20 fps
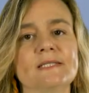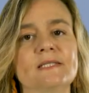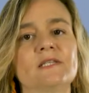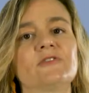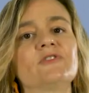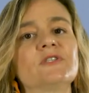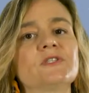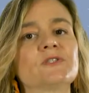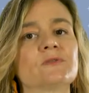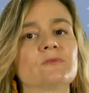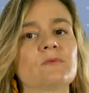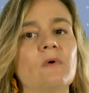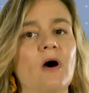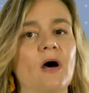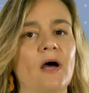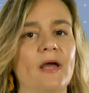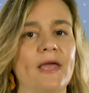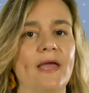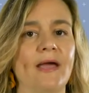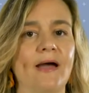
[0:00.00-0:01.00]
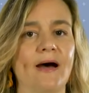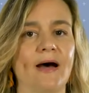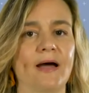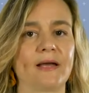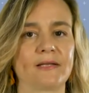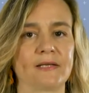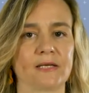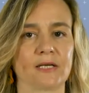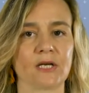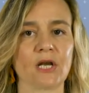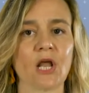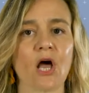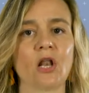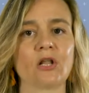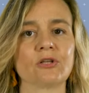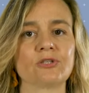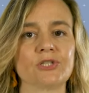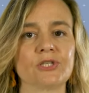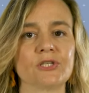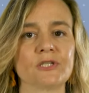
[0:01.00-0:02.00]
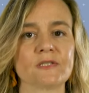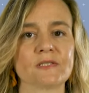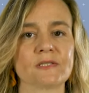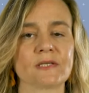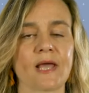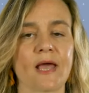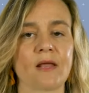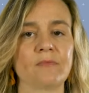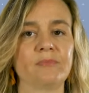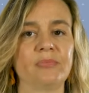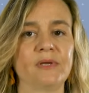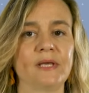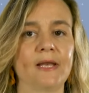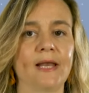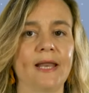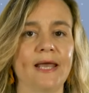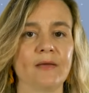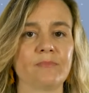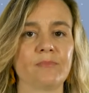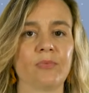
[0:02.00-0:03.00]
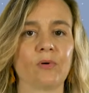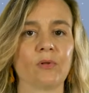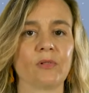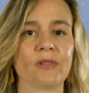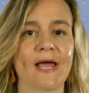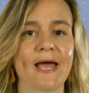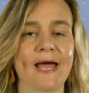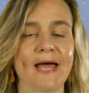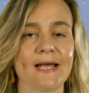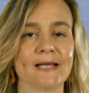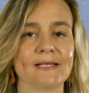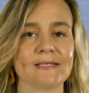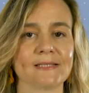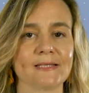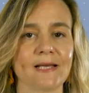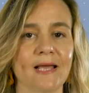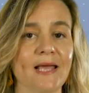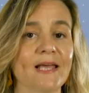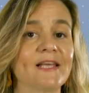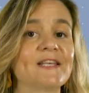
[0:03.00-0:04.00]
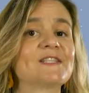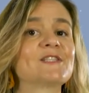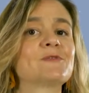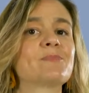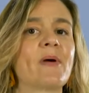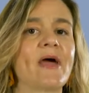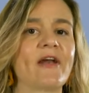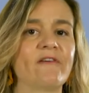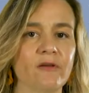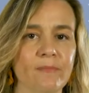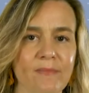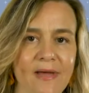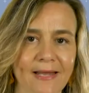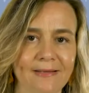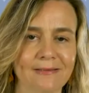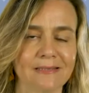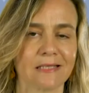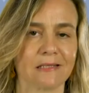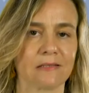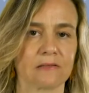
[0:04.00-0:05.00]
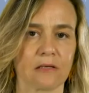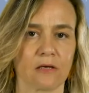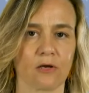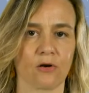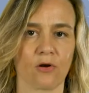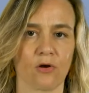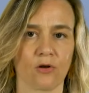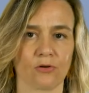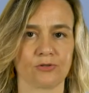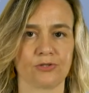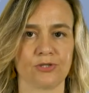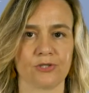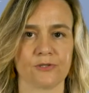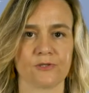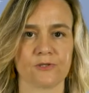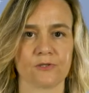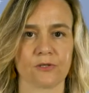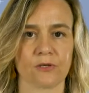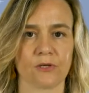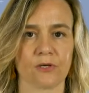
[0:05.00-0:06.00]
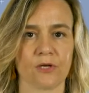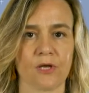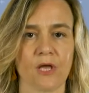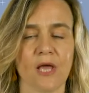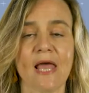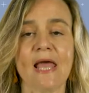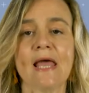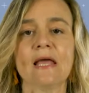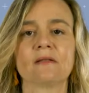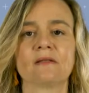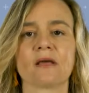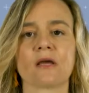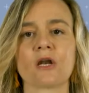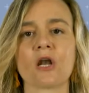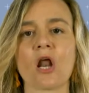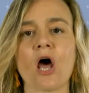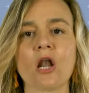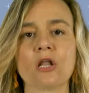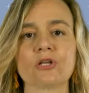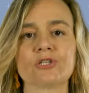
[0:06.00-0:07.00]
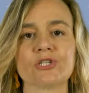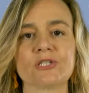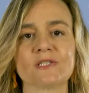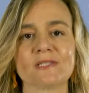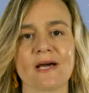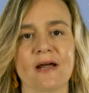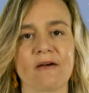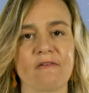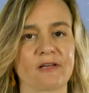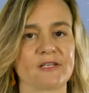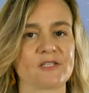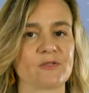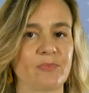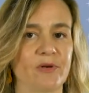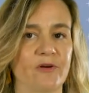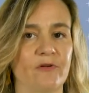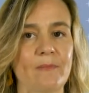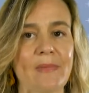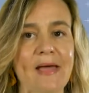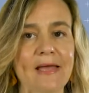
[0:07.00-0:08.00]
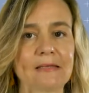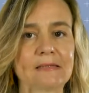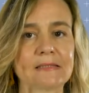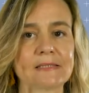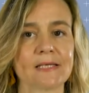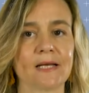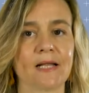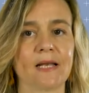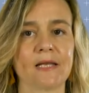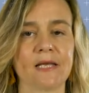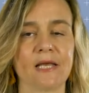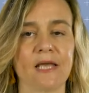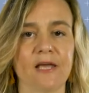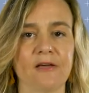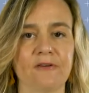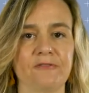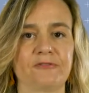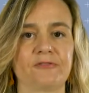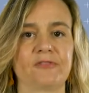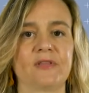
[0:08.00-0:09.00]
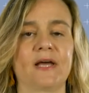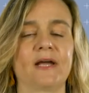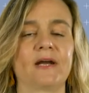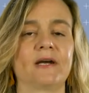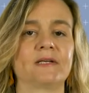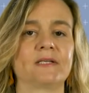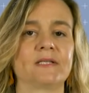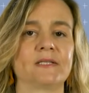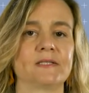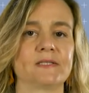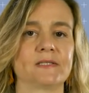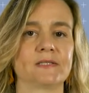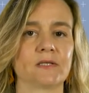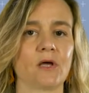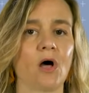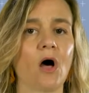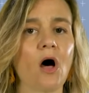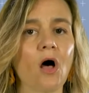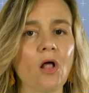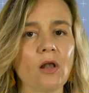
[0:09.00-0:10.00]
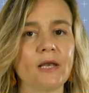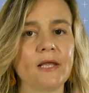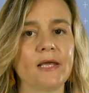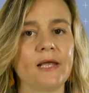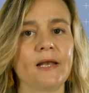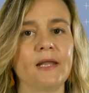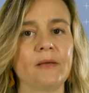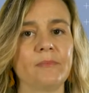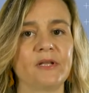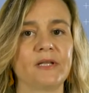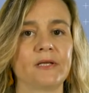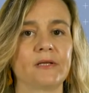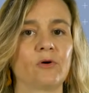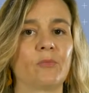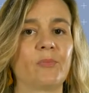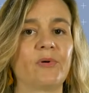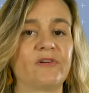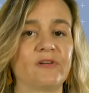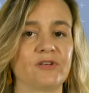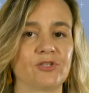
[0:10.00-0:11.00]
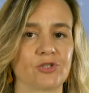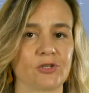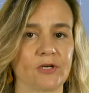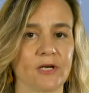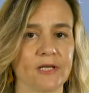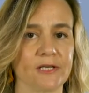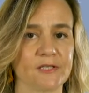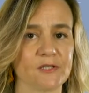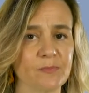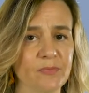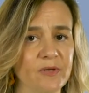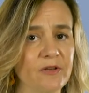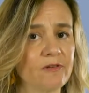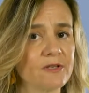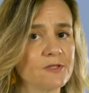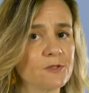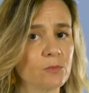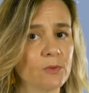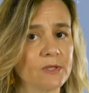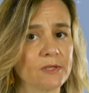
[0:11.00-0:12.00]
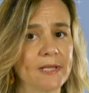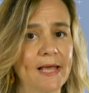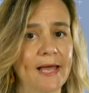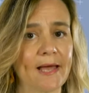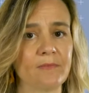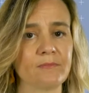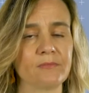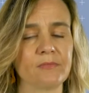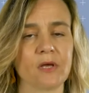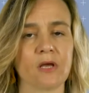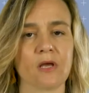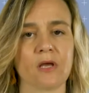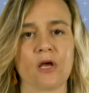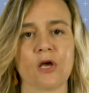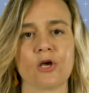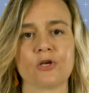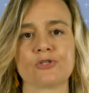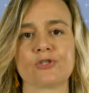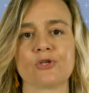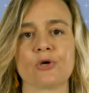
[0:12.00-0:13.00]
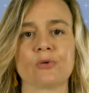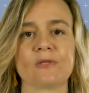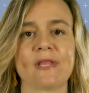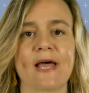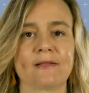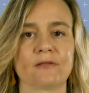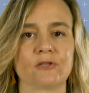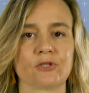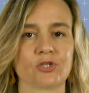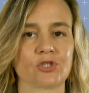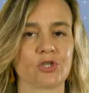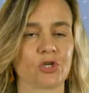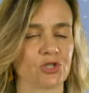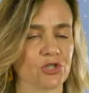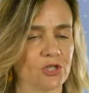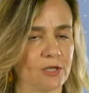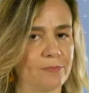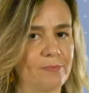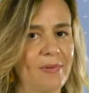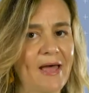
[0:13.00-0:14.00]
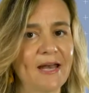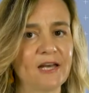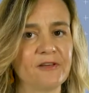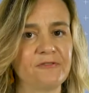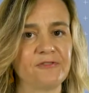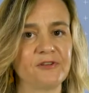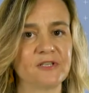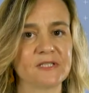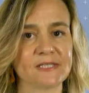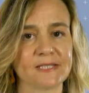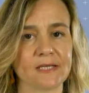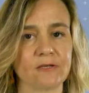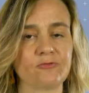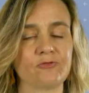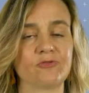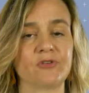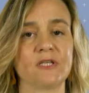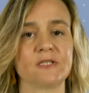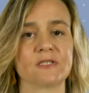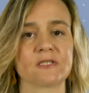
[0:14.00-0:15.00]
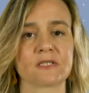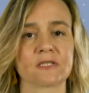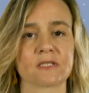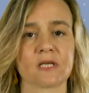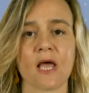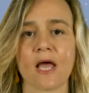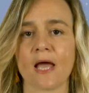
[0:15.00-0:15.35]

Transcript: is the reason why A I technologies can be labeled as experimental technologies. Technologies are experimental if there is only limited operational experience with them, so that social benefits and risks